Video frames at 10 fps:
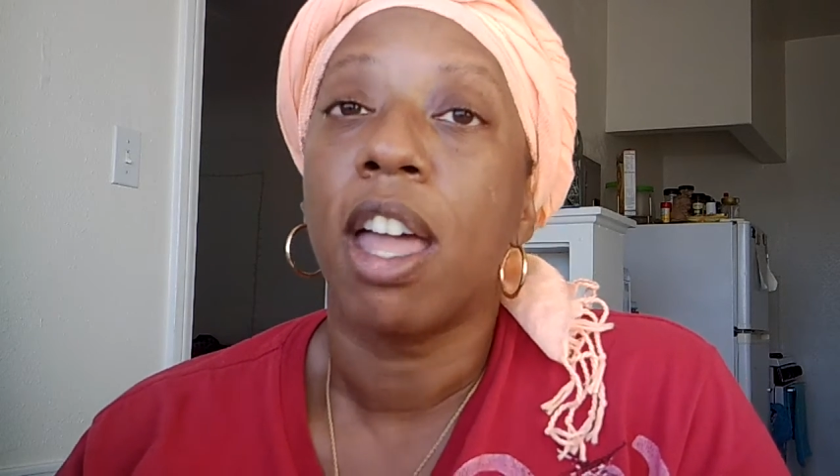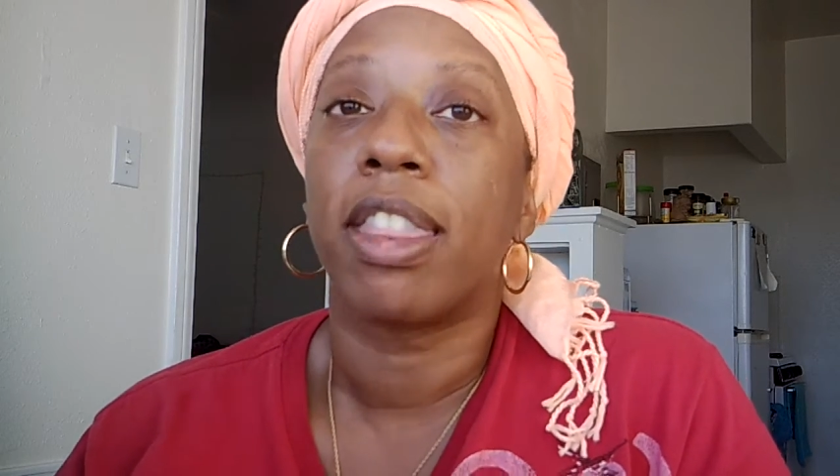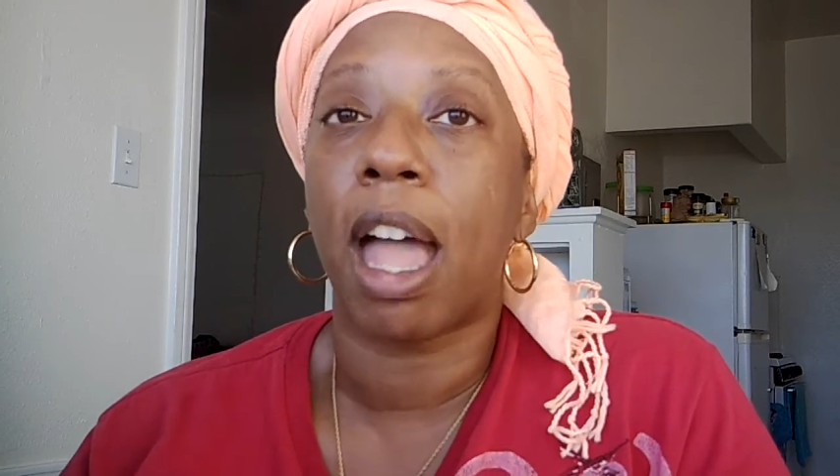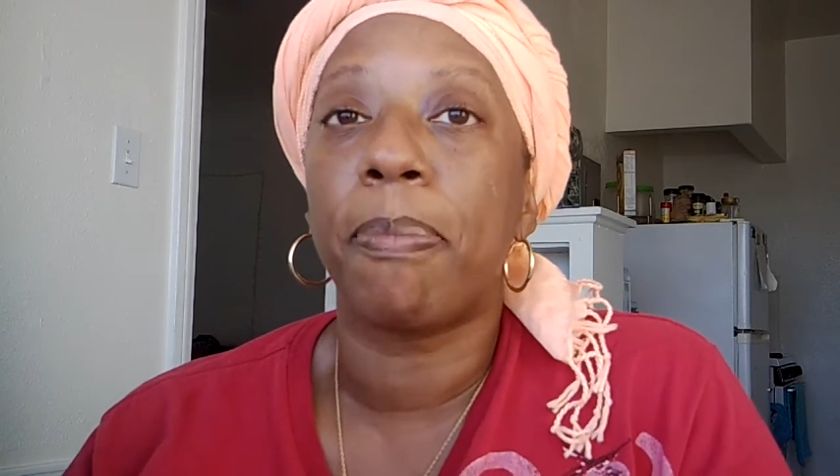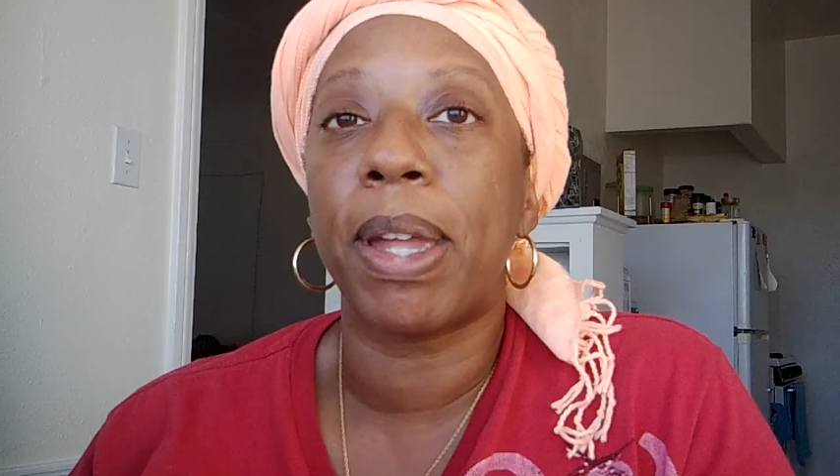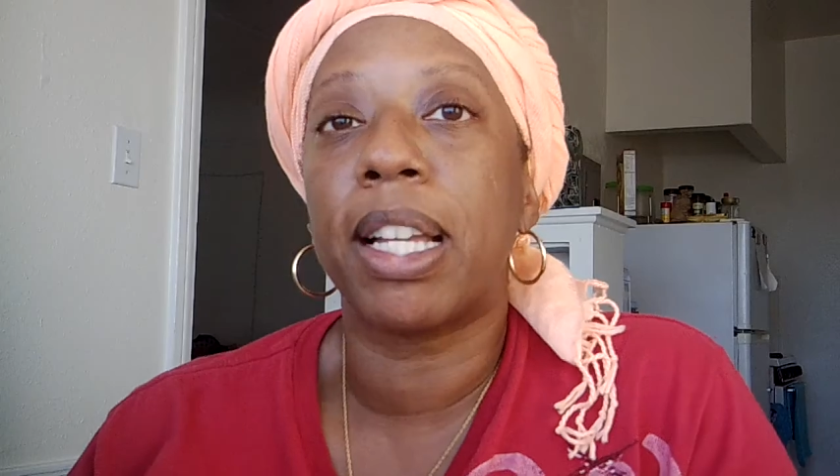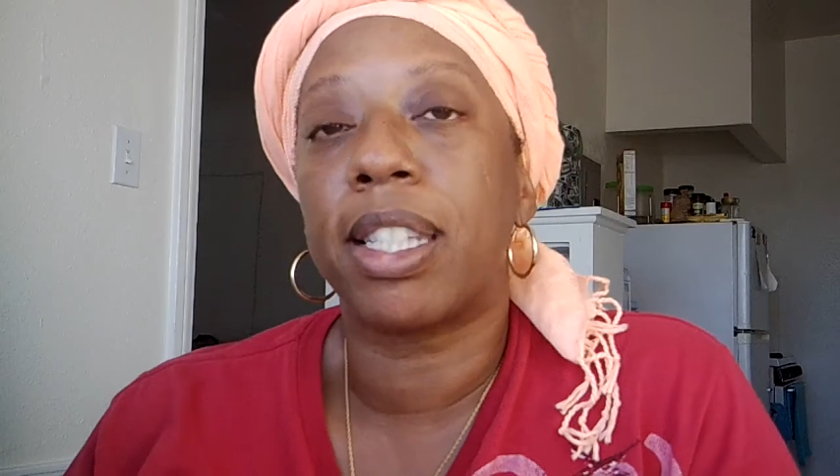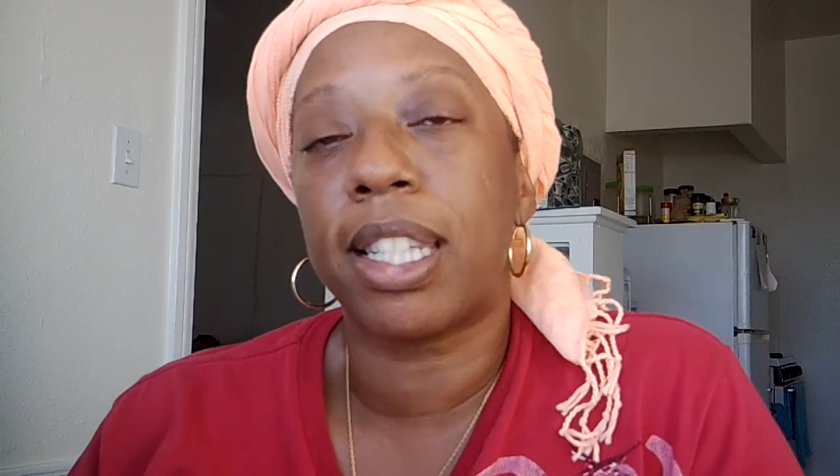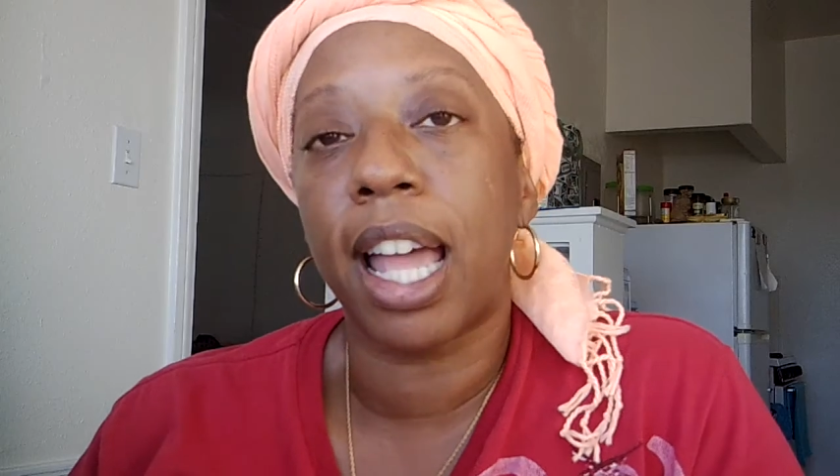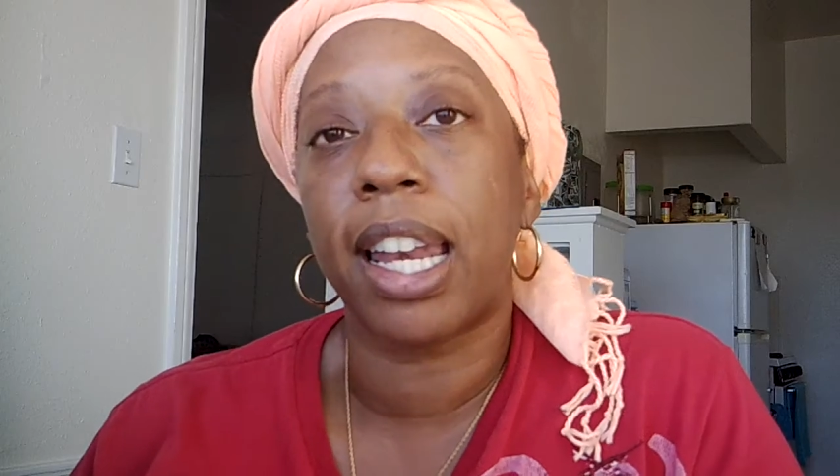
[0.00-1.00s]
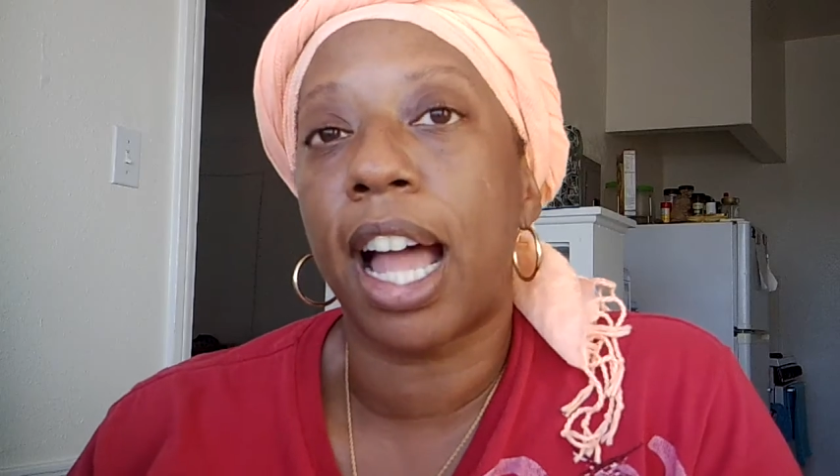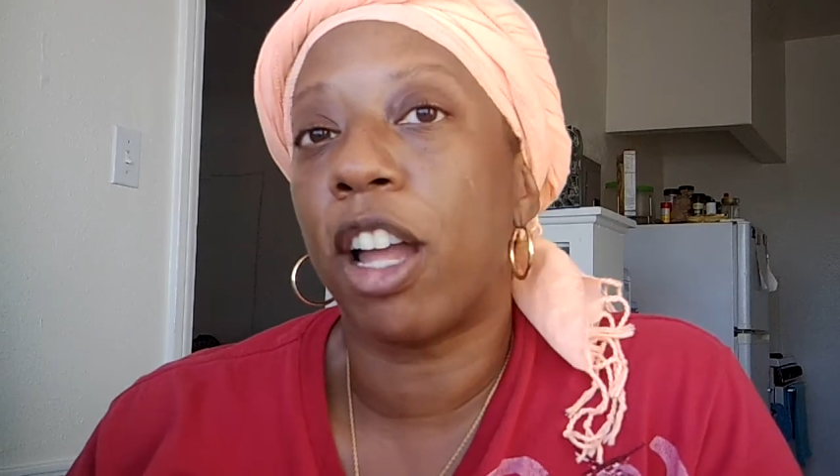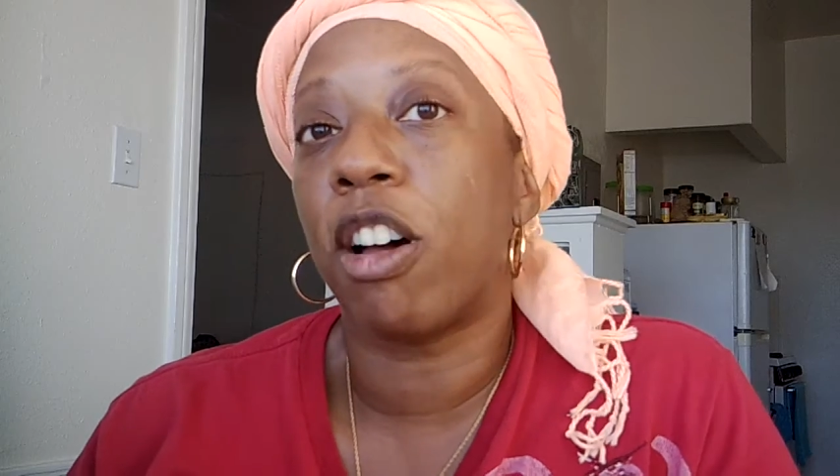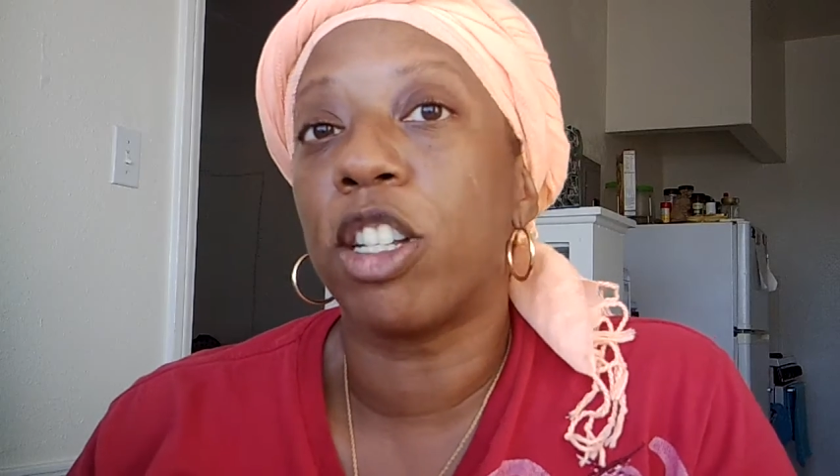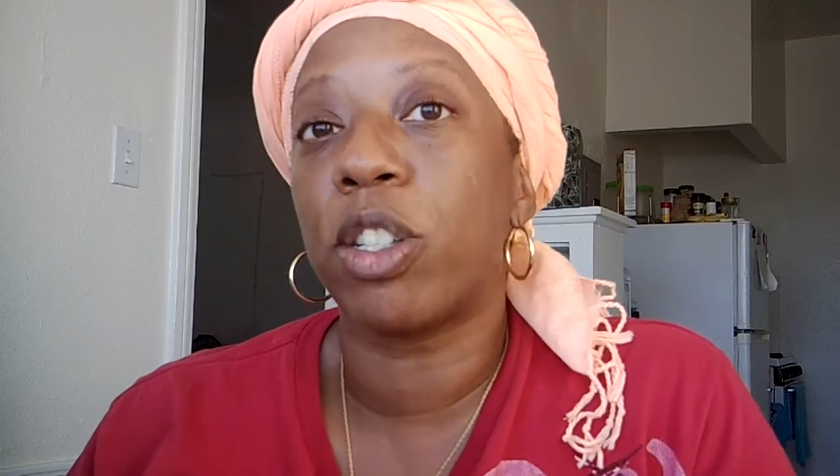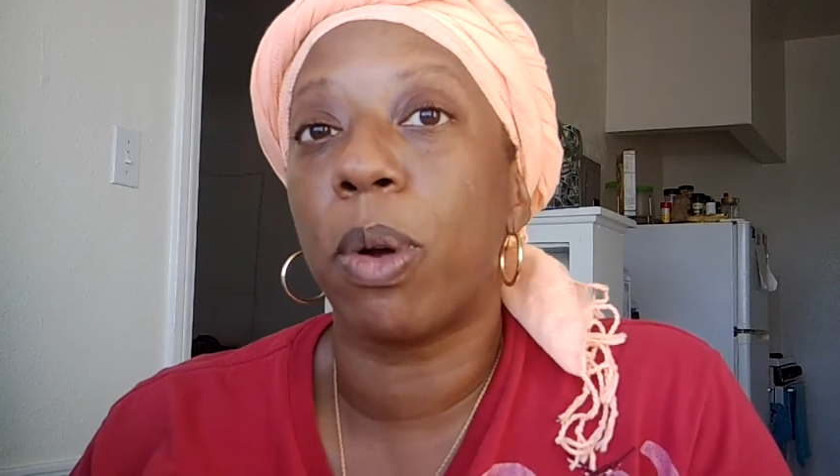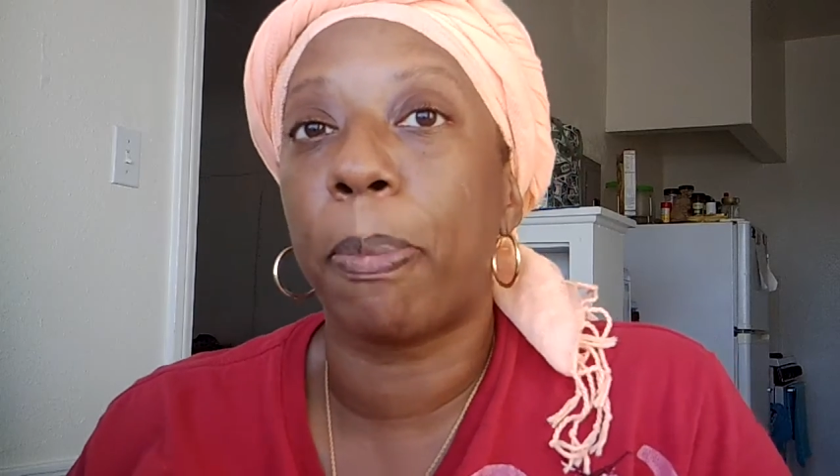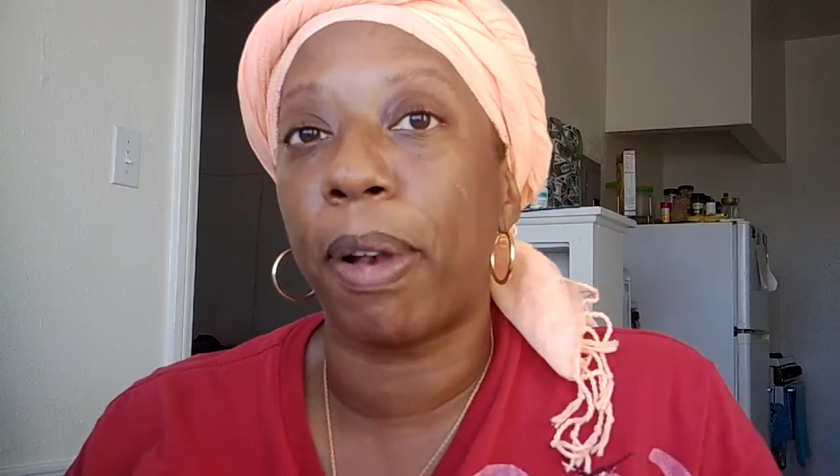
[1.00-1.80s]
That being said, I also